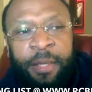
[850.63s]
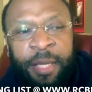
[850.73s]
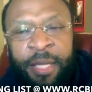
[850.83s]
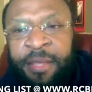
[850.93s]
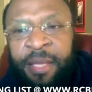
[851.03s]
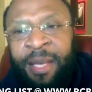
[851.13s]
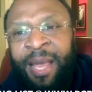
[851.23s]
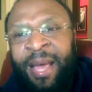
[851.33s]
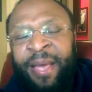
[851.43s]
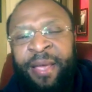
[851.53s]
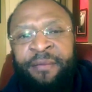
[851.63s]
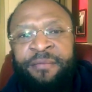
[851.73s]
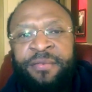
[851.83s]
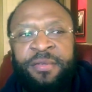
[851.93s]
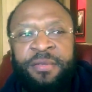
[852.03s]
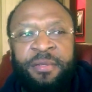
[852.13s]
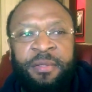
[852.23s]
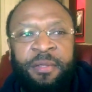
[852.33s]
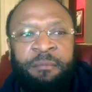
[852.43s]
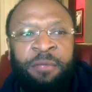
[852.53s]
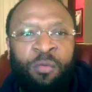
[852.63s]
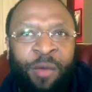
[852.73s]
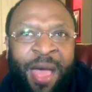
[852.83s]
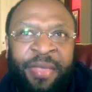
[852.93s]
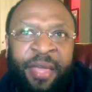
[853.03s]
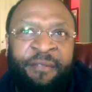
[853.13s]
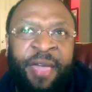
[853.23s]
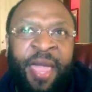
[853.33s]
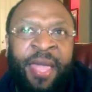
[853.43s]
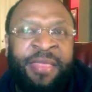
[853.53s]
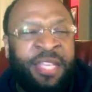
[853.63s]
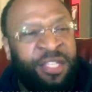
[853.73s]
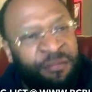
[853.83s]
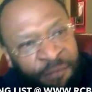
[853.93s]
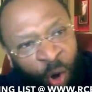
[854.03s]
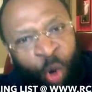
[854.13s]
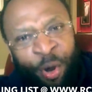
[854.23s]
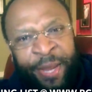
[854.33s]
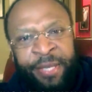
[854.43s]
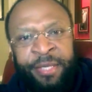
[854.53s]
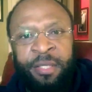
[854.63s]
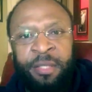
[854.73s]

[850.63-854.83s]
in their lives, but rather have had this void.